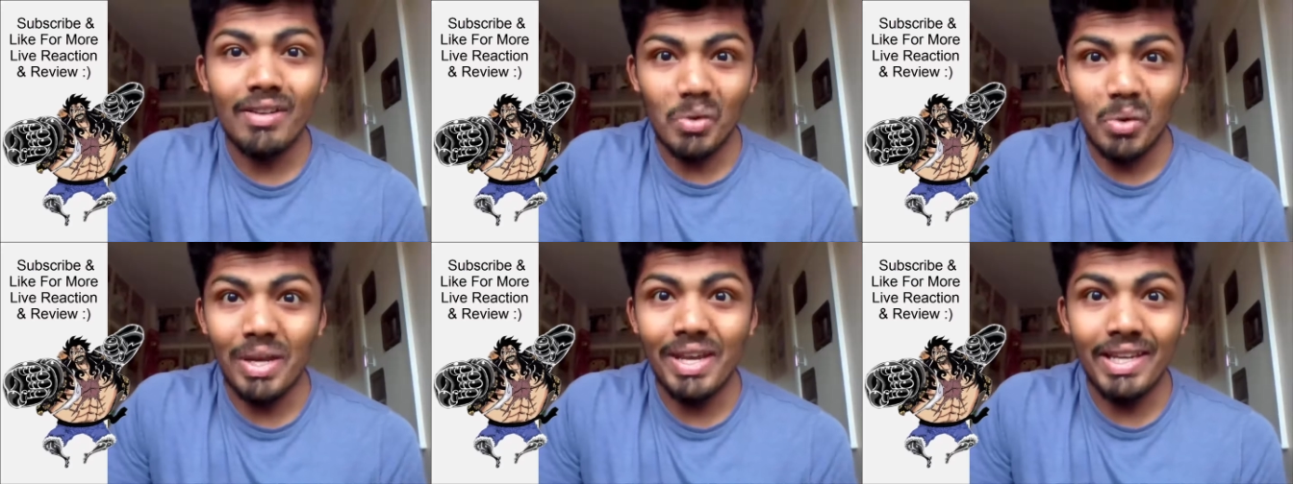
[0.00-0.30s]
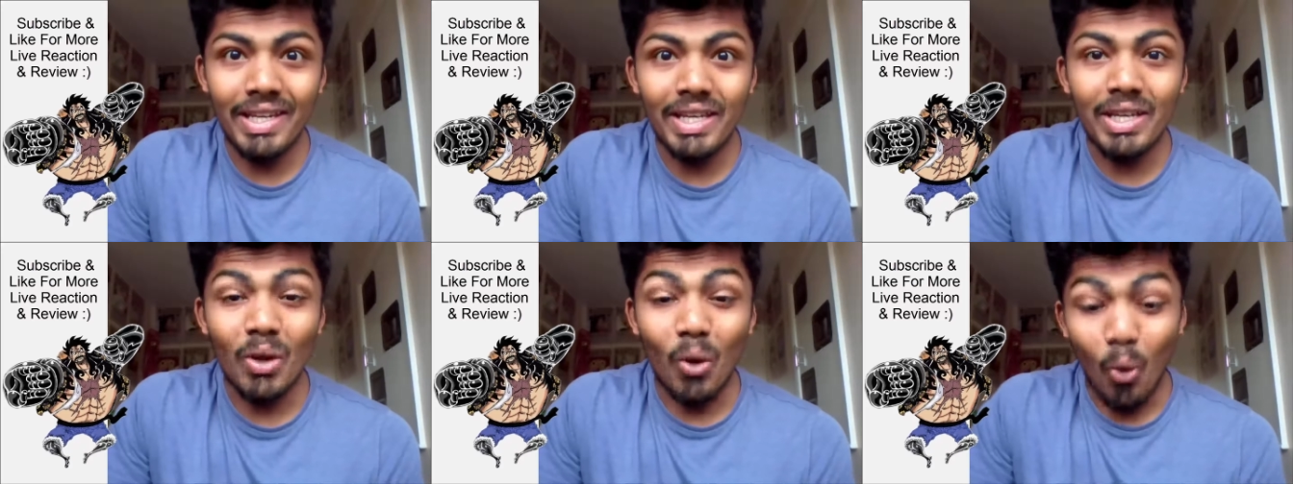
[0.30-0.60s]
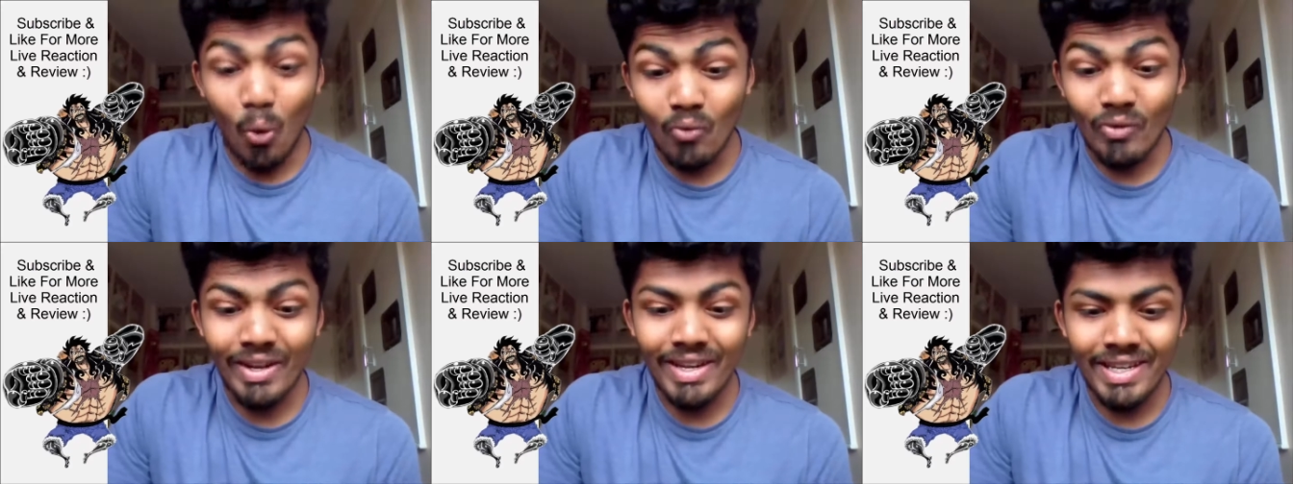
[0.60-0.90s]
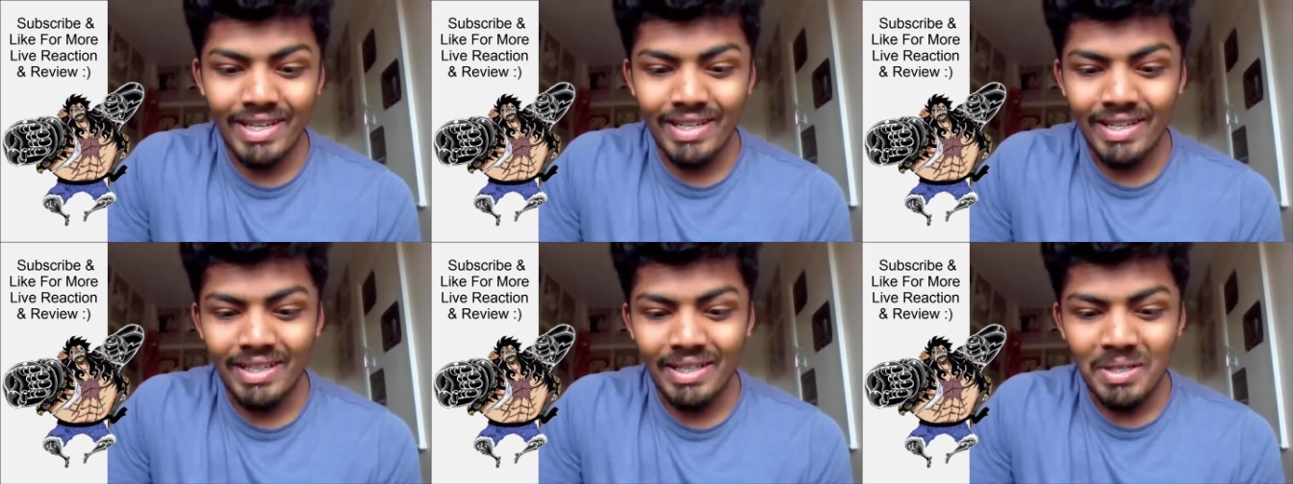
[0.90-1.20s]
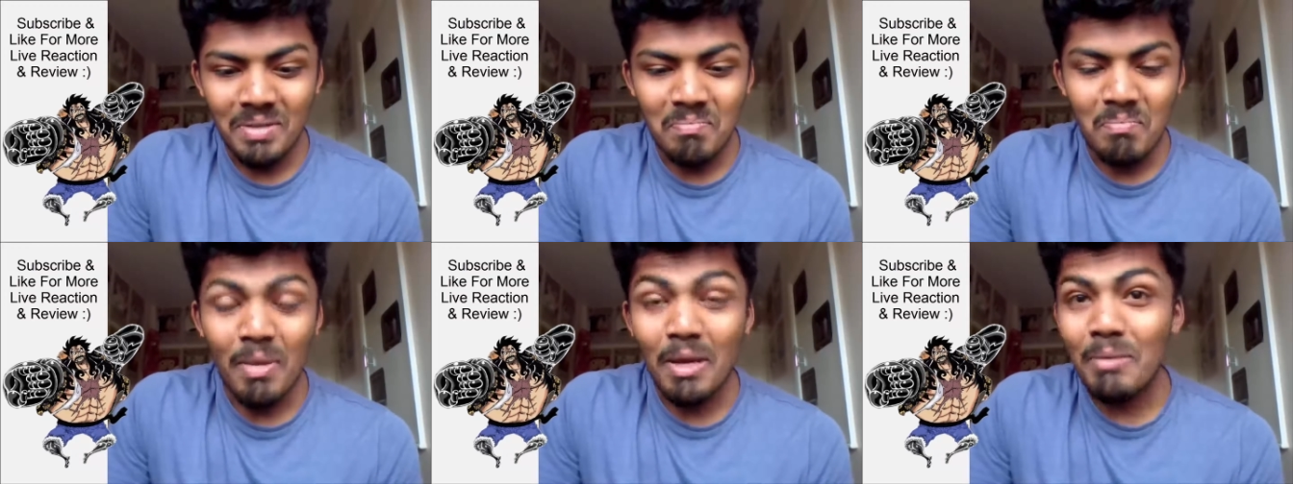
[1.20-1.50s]
really Owen
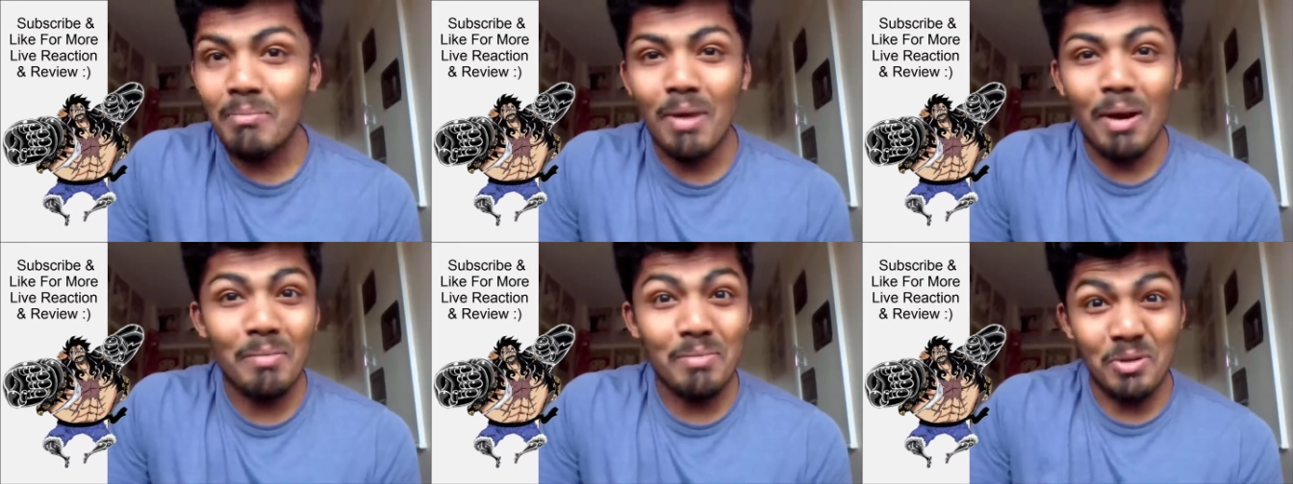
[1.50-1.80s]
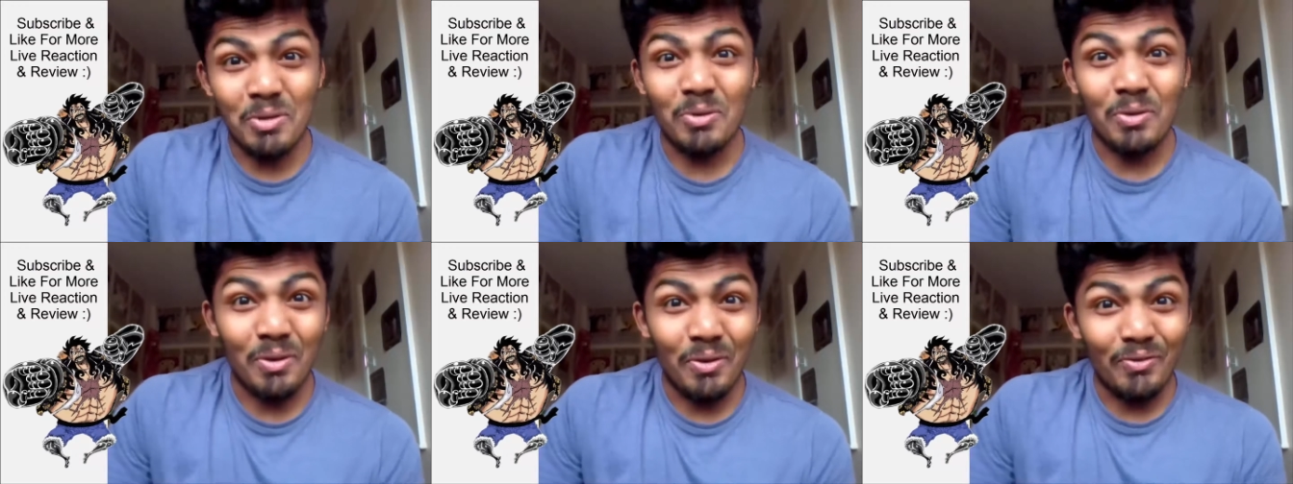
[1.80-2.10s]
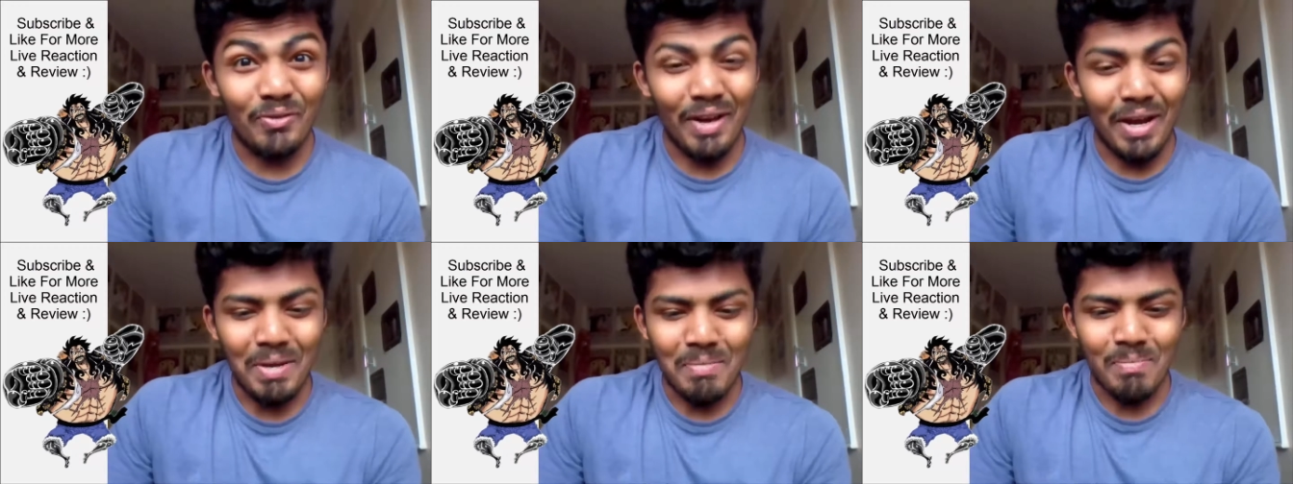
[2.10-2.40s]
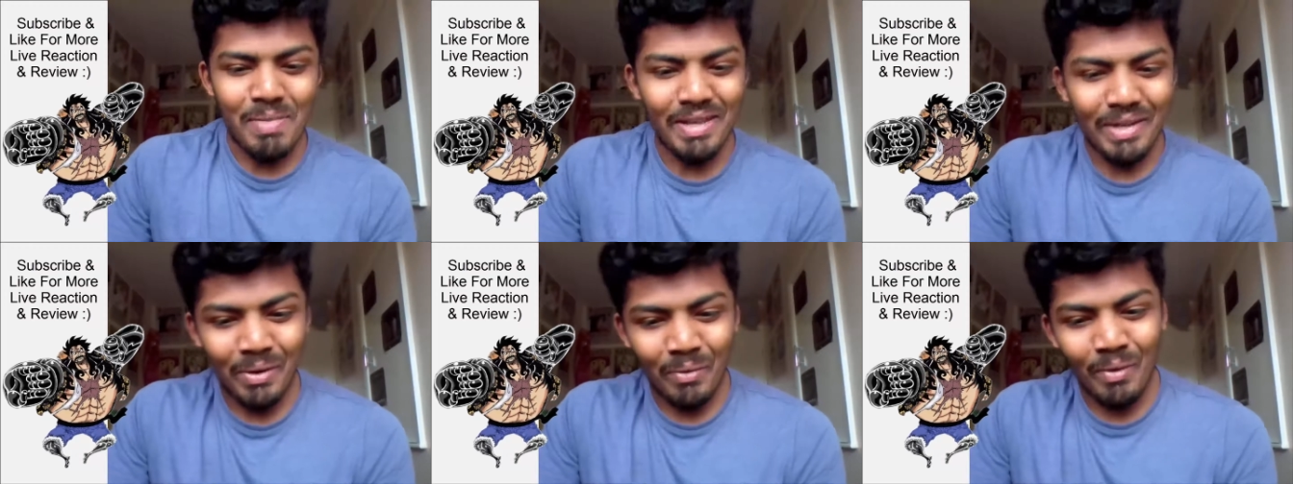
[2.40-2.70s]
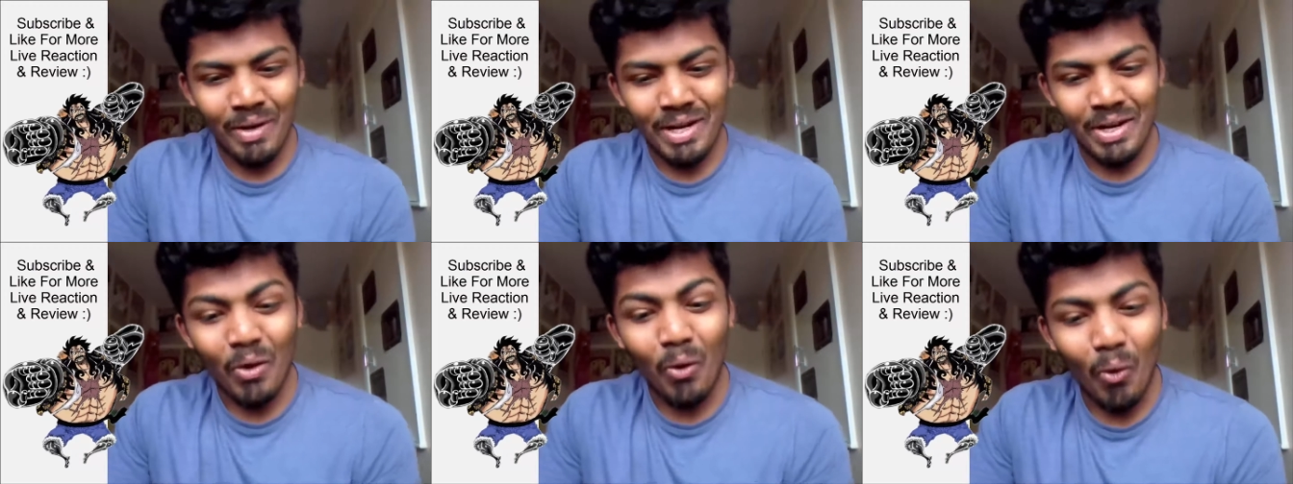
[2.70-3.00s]
Big Mom, you couldn't find better one.